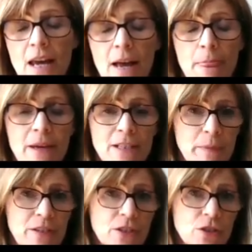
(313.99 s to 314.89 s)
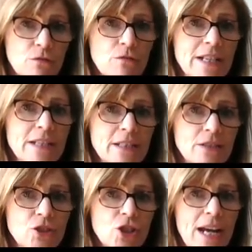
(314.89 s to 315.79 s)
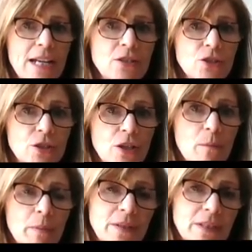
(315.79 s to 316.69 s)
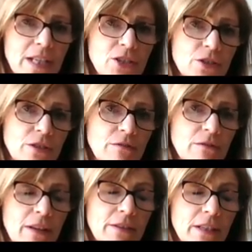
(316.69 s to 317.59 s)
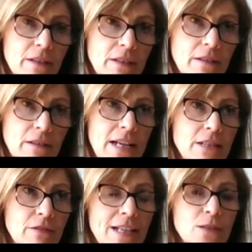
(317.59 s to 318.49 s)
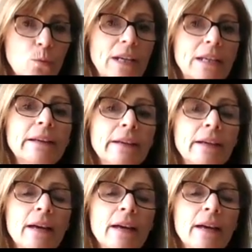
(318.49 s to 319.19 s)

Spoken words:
And there's been just a recent change to compensation, I think at the end of last week.